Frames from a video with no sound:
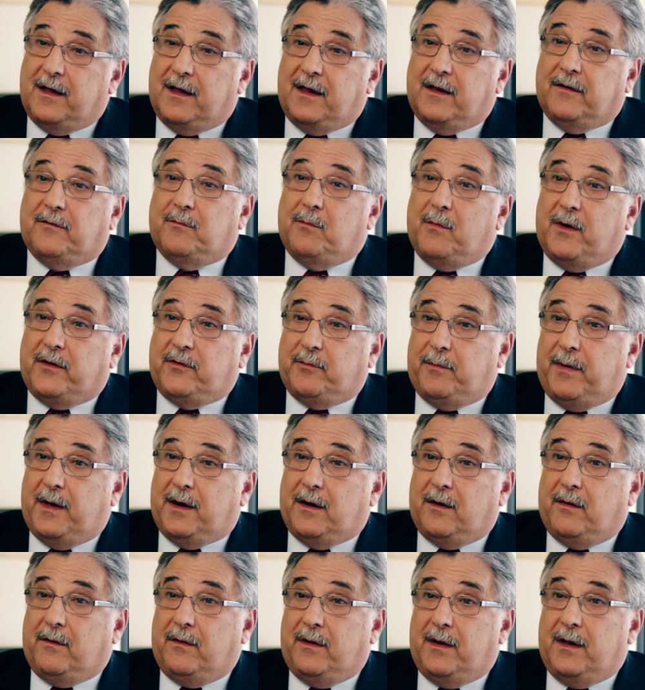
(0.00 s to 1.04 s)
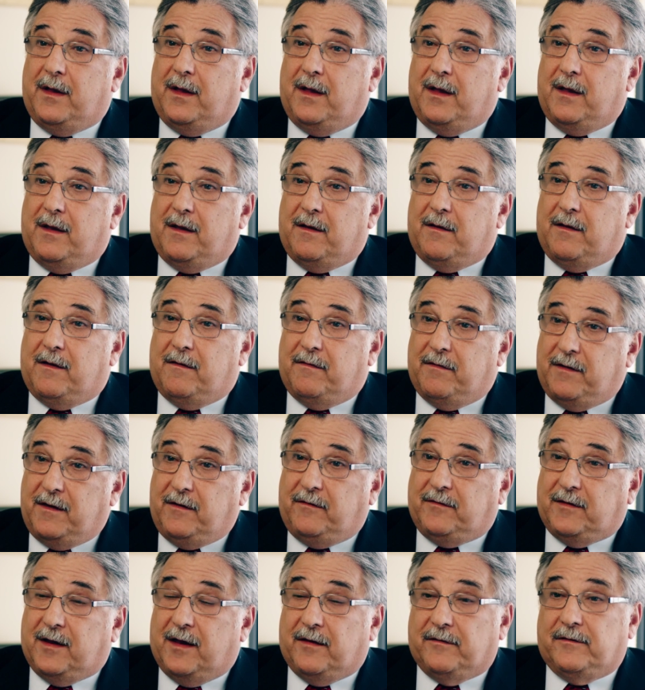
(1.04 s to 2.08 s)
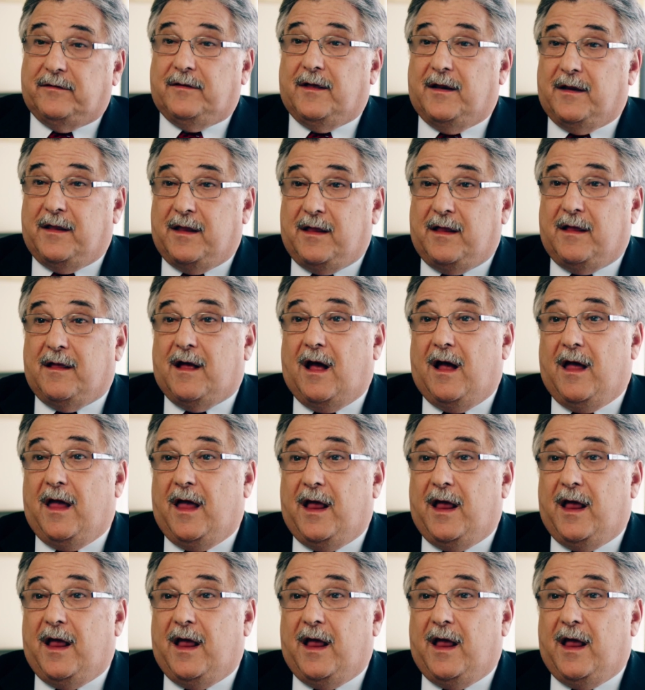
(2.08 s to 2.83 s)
is much better in these tests than the,